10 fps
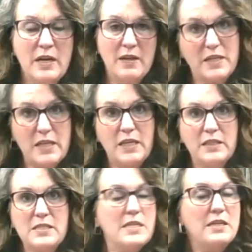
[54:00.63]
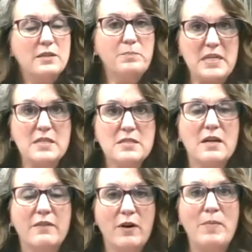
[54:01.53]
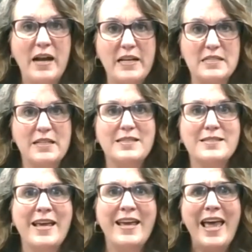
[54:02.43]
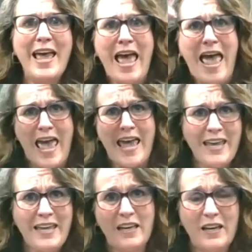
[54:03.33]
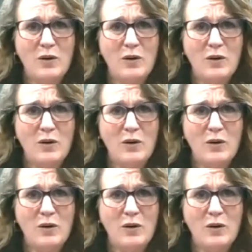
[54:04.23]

the Achilles heel piece of our bodies, that it's saying, hey,